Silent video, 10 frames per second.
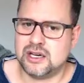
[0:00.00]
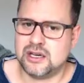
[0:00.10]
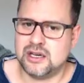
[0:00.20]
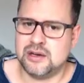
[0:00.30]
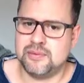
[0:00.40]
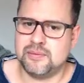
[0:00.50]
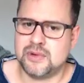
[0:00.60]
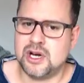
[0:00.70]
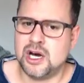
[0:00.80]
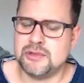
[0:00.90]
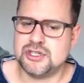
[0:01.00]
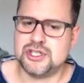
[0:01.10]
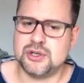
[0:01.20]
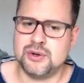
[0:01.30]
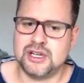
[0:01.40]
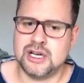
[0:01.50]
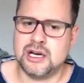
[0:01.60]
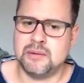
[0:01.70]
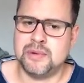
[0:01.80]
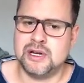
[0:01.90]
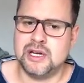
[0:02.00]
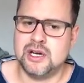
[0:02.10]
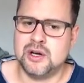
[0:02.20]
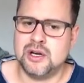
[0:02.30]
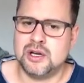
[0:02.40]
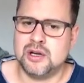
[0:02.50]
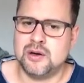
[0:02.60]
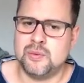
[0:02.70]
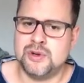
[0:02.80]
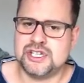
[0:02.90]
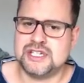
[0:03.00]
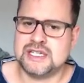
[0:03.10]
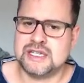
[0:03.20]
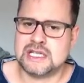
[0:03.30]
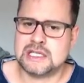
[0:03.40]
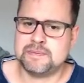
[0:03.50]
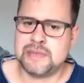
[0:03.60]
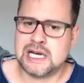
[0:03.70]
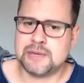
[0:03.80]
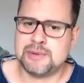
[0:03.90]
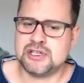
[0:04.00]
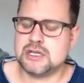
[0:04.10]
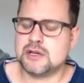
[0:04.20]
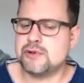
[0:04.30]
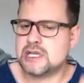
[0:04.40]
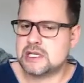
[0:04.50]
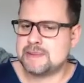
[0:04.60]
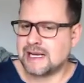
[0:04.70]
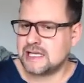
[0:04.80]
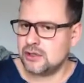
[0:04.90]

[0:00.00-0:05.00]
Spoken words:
are commas showing up, which it doesn't expect because it expects only